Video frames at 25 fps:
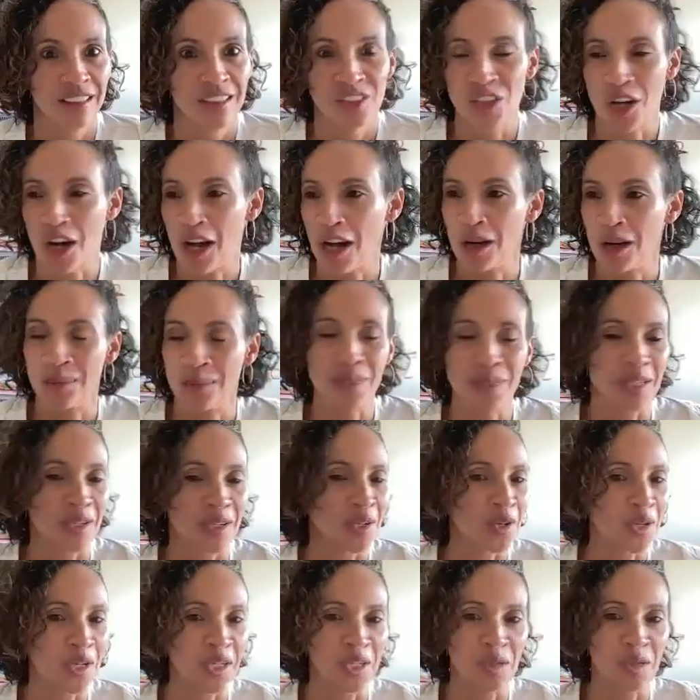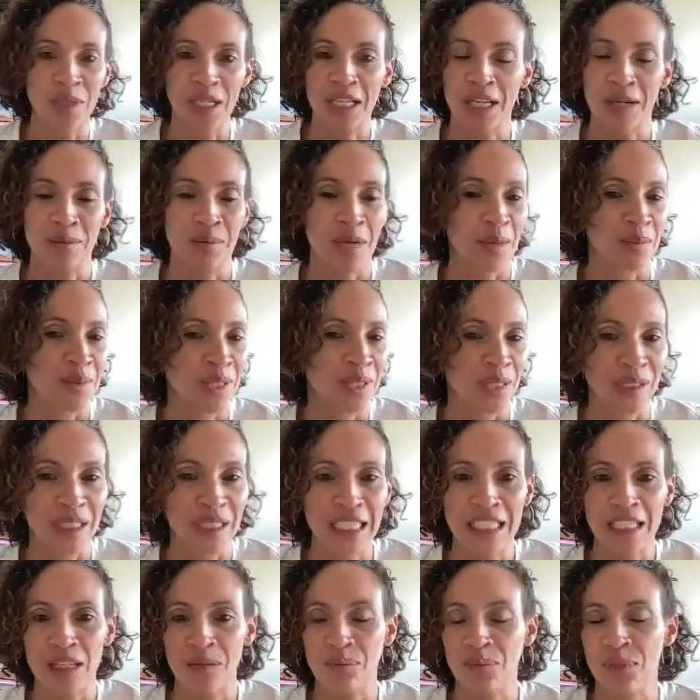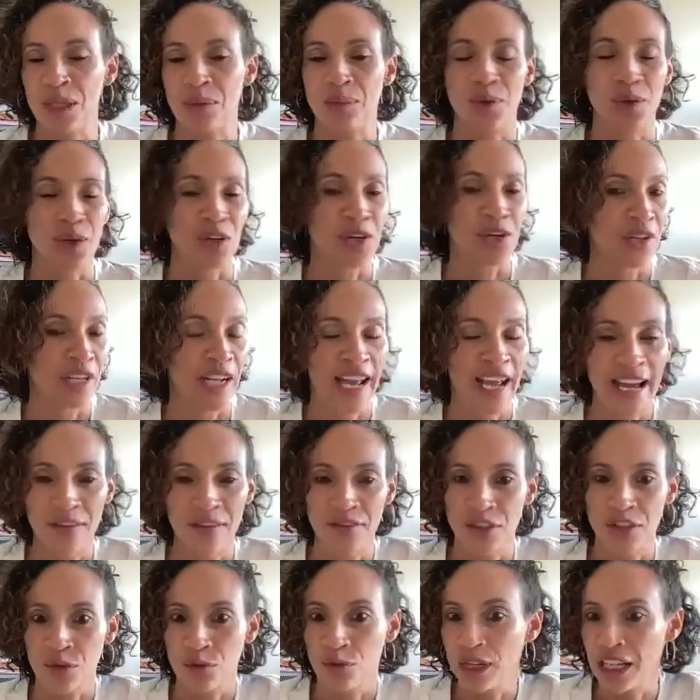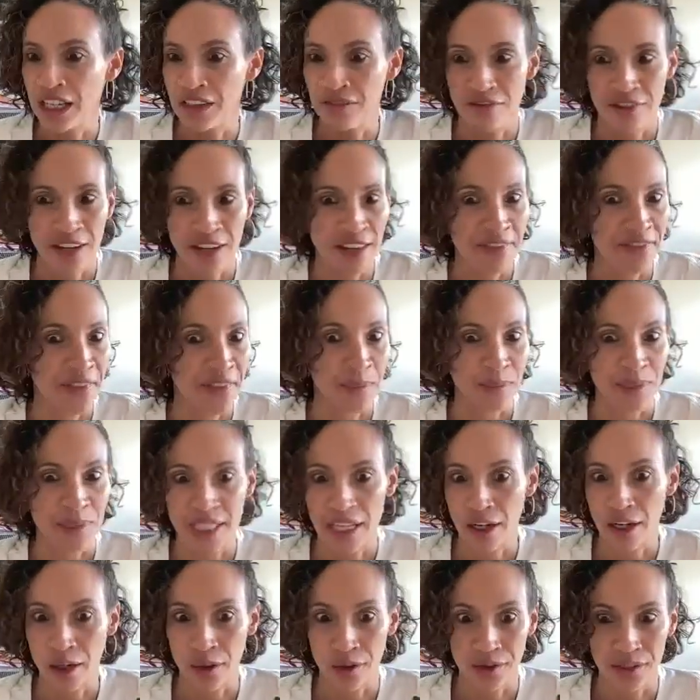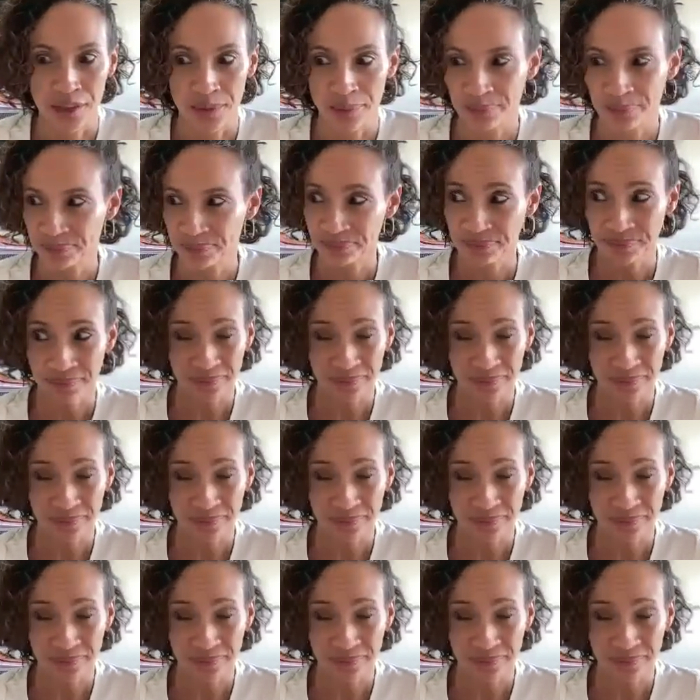jobs are going to become obsolete and people are going to have to reinvent themselves